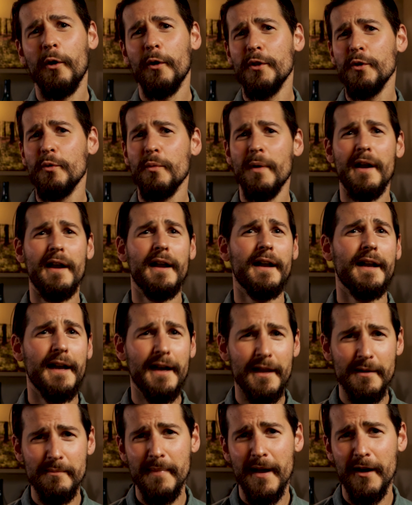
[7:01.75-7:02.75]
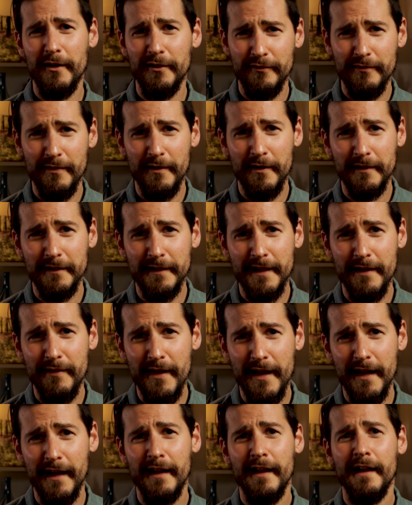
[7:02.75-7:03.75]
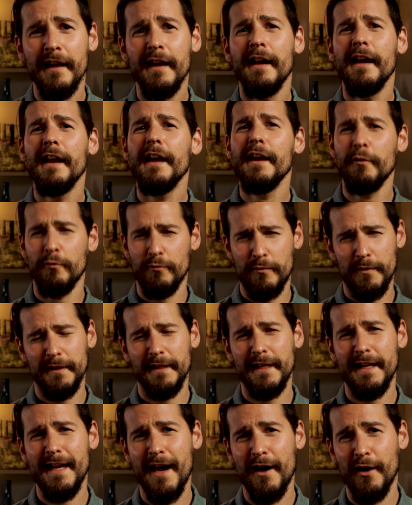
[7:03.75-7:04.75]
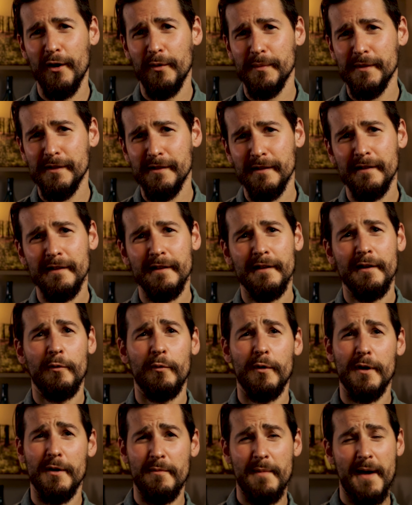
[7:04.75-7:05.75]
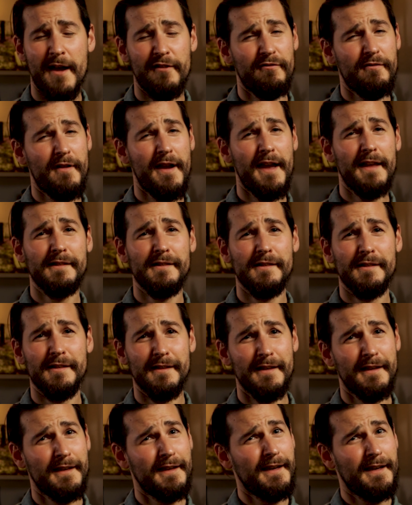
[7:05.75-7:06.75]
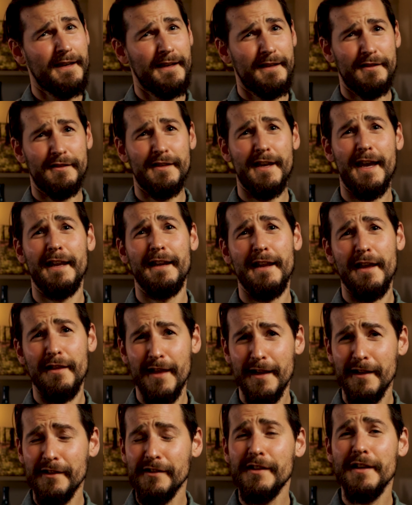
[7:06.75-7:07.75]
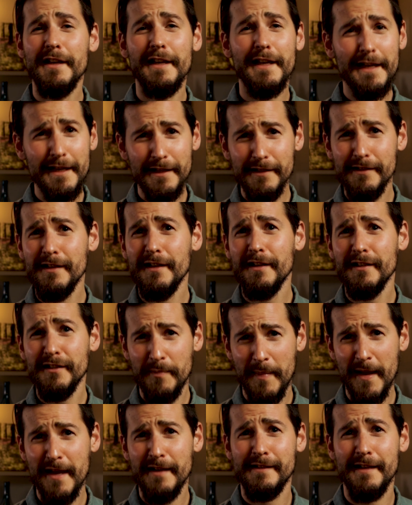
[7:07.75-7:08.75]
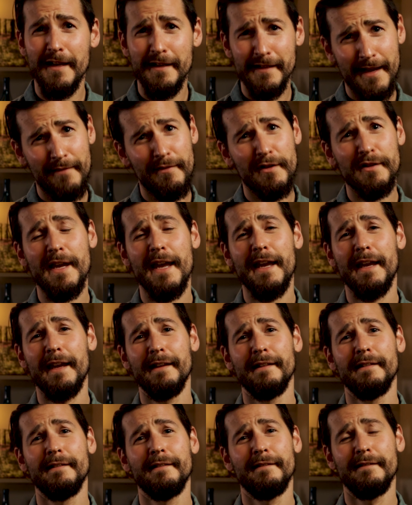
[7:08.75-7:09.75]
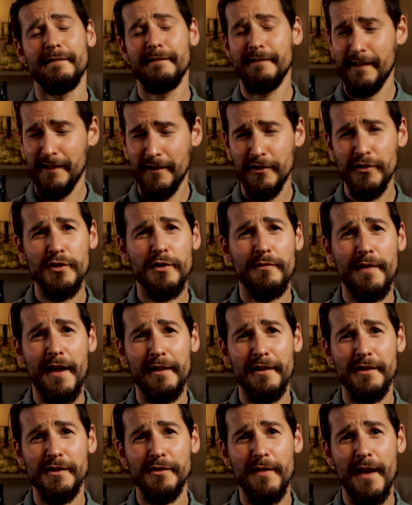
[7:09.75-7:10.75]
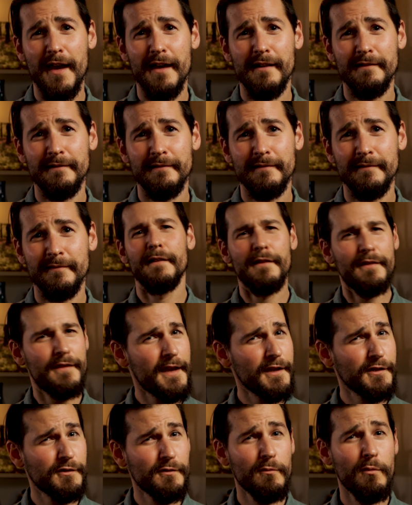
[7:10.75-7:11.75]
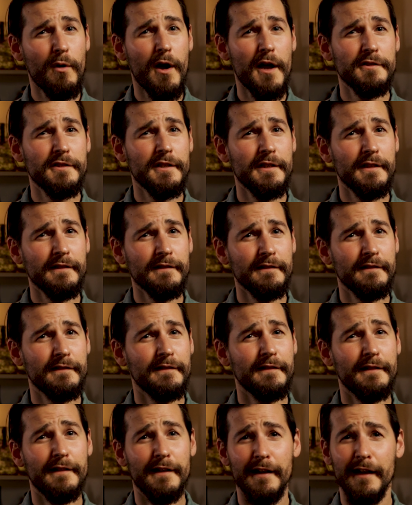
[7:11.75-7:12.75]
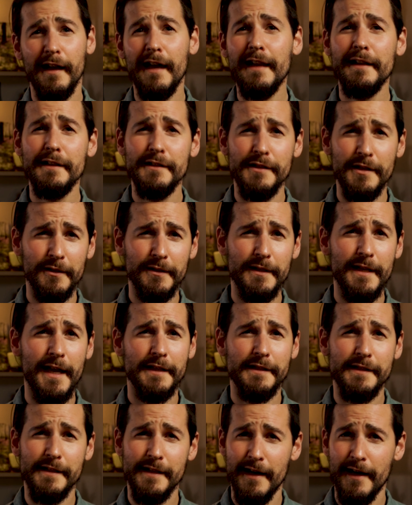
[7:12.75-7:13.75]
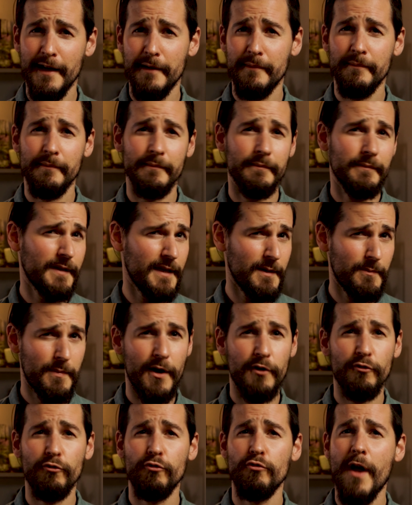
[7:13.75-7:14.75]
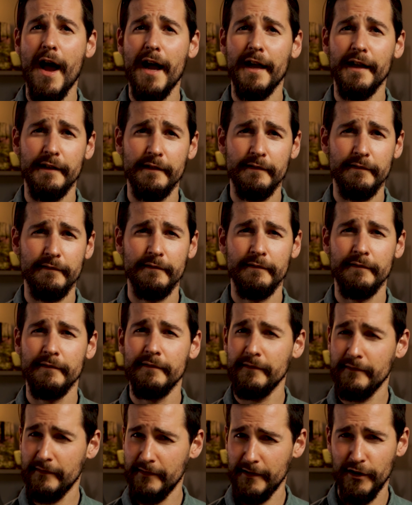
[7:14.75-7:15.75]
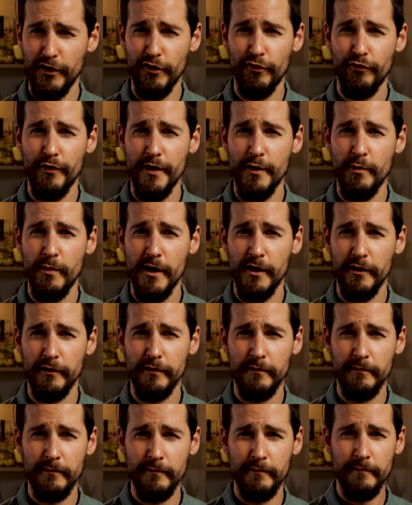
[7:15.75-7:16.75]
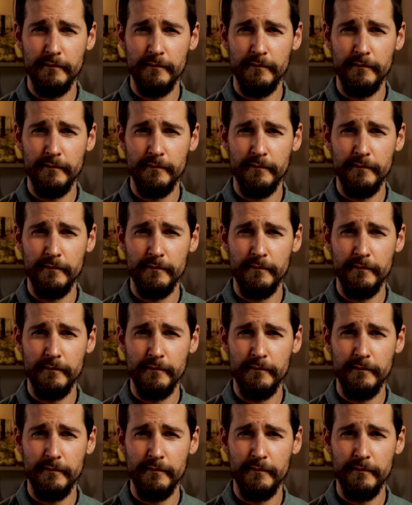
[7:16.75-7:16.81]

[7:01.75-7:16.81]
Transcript: or you wear a gun belt for a living, it really helps. One of my friends said that is the easiest piss he's ever taken in a surveillance van. Thanks for watching, and until next time, keep on rocking in the free world.